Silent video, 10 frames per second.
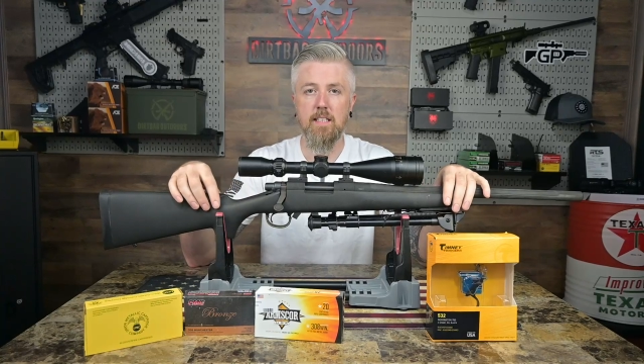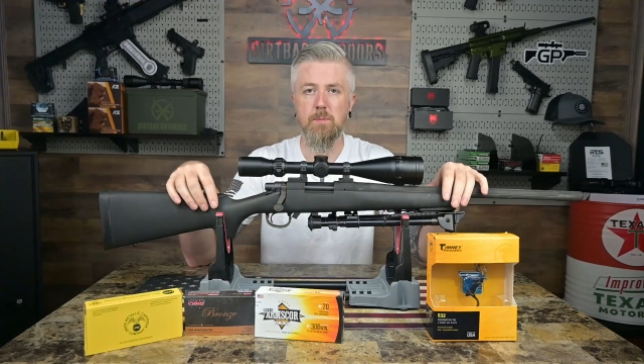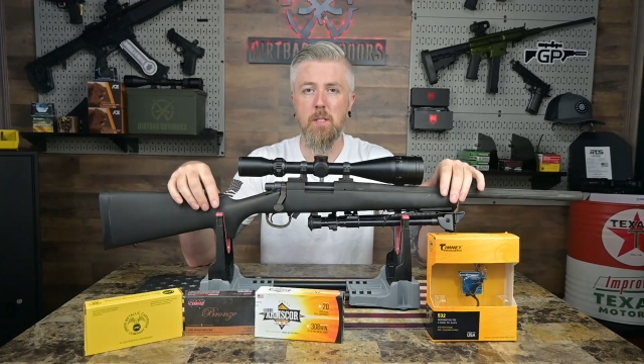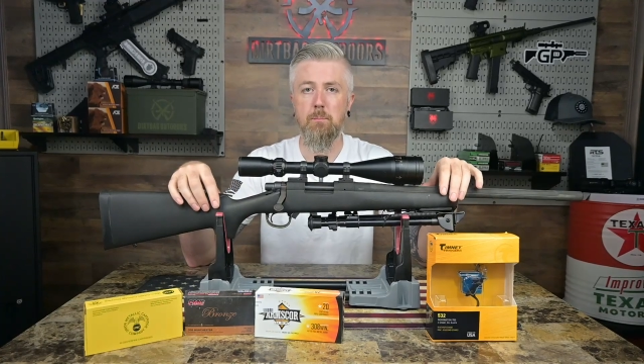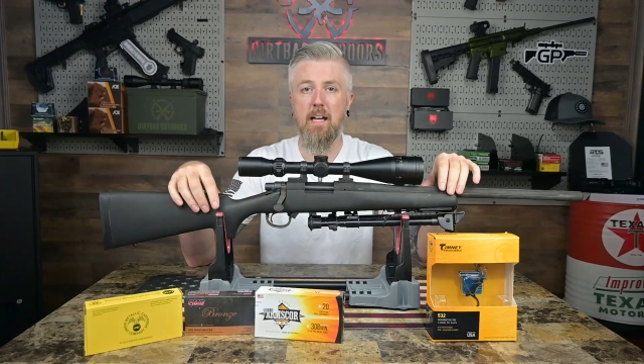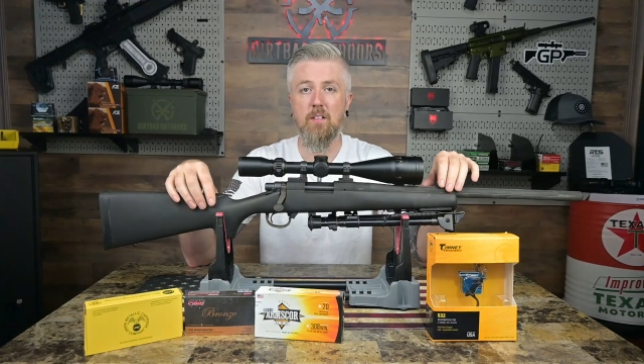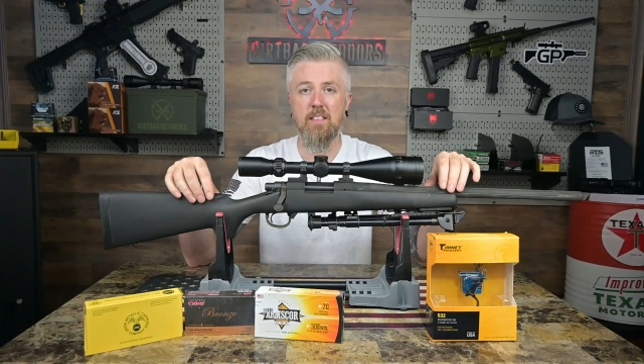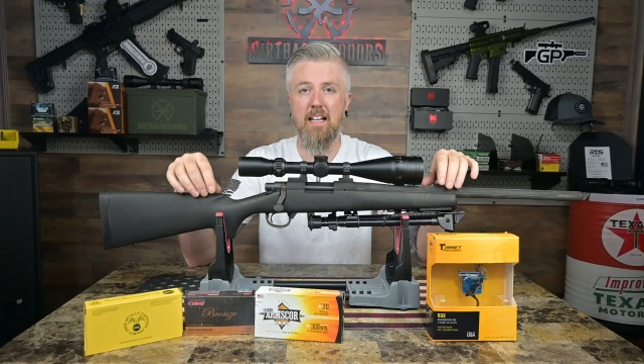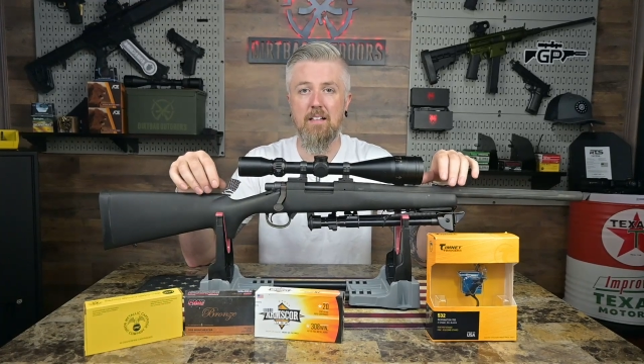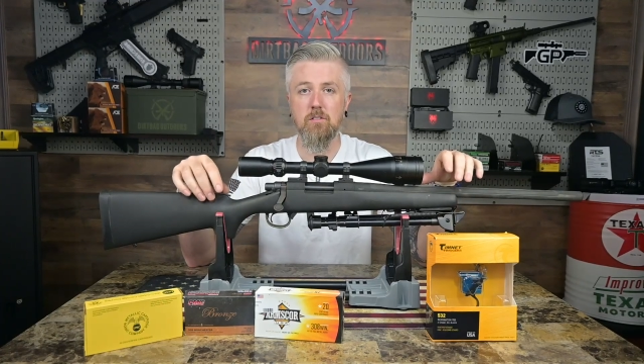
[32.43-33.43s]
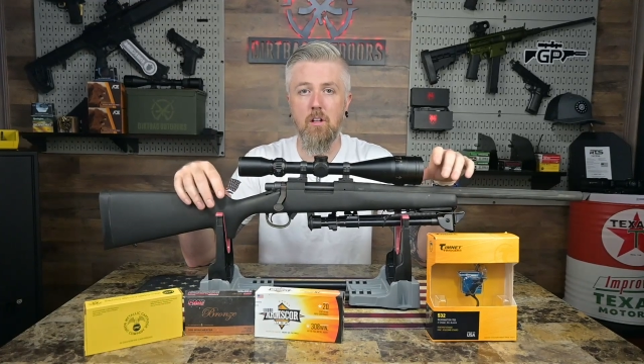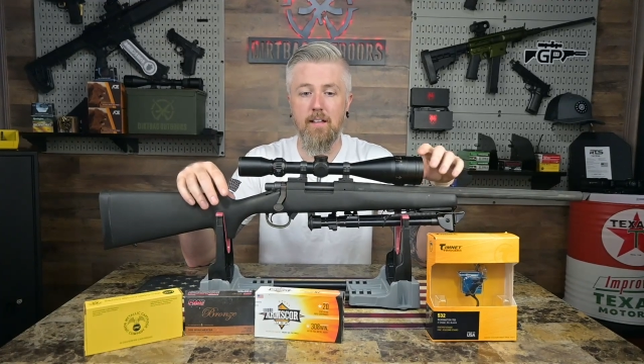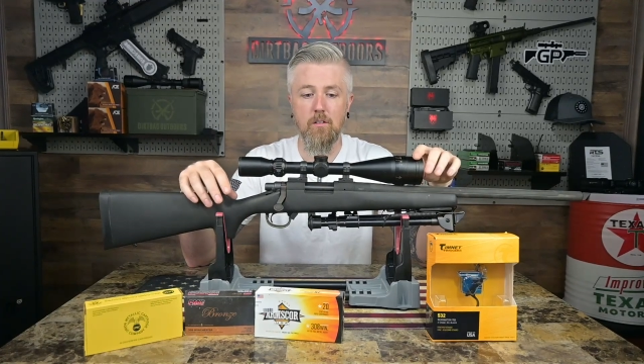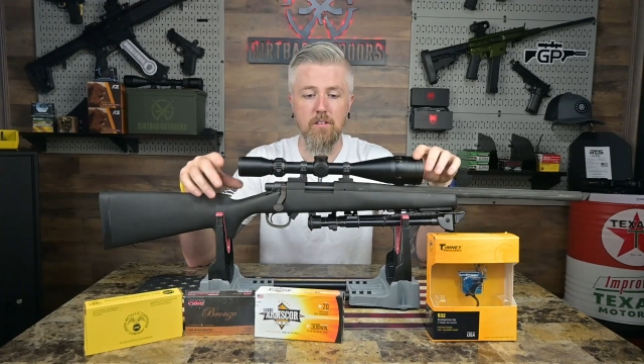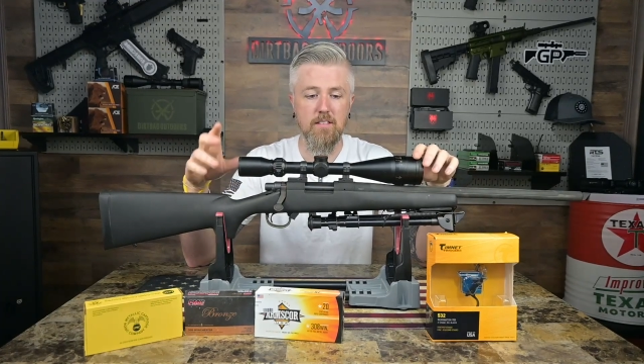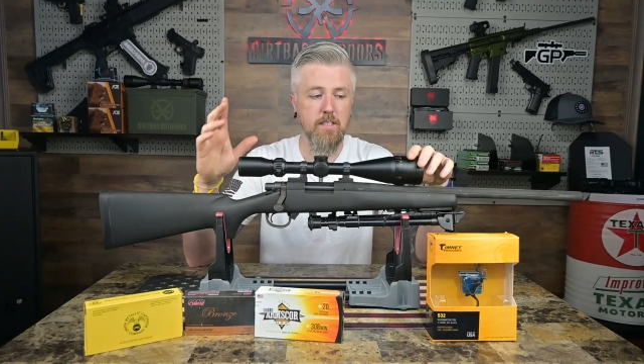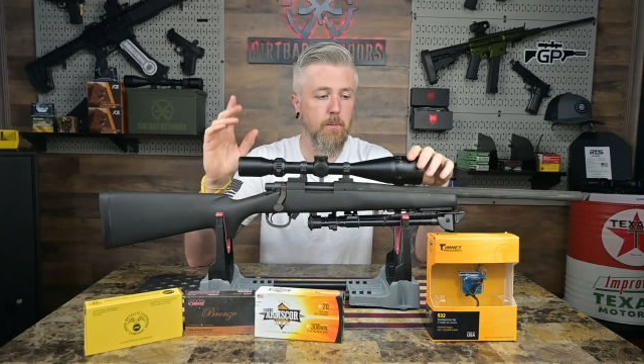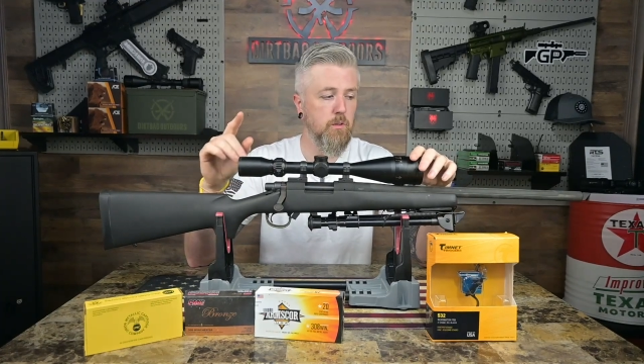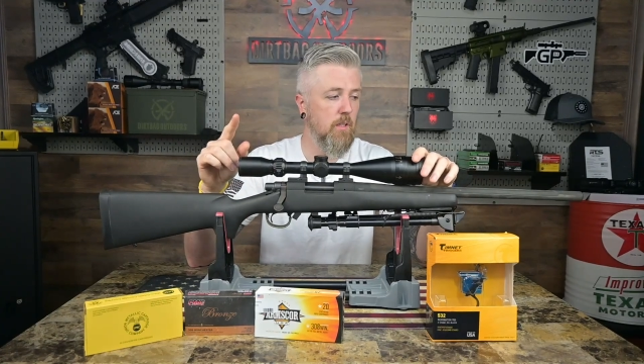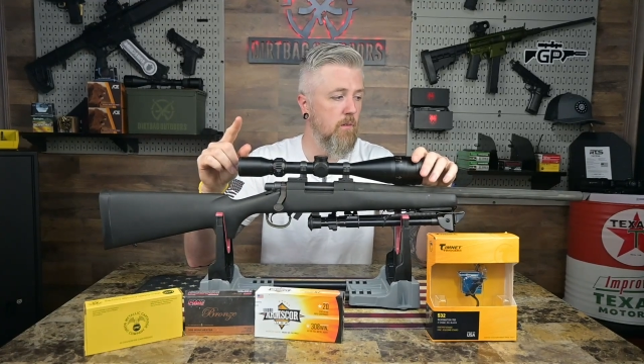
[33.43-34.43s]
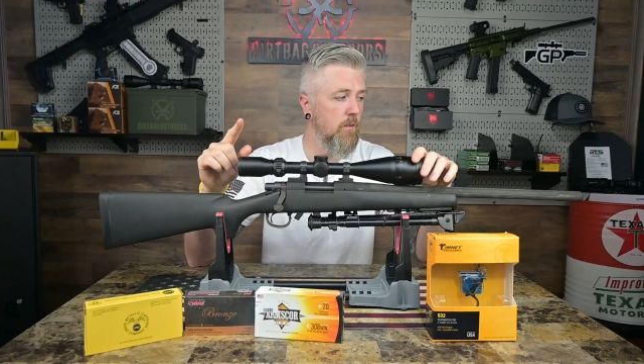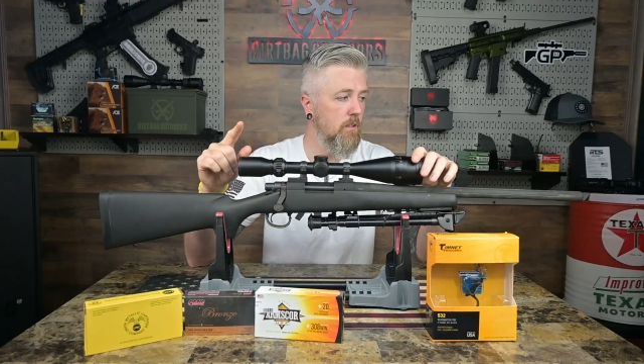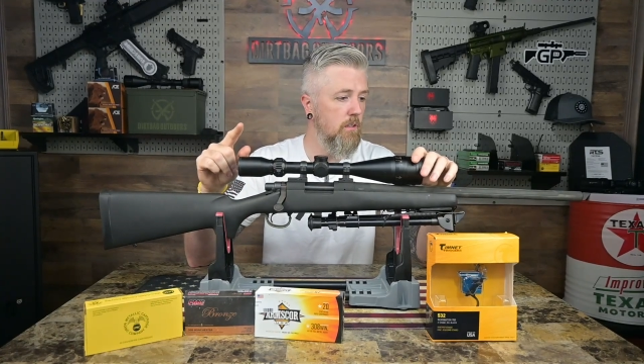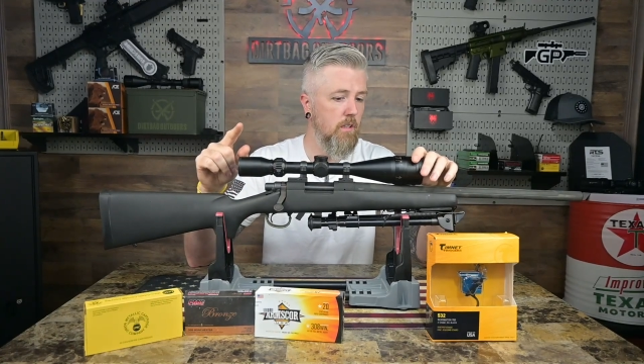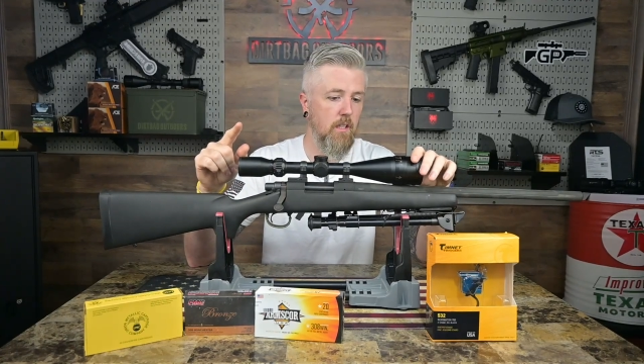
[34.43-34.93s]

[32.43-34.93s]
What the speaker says: It's about 1.5 pounds lighter than a typical 700.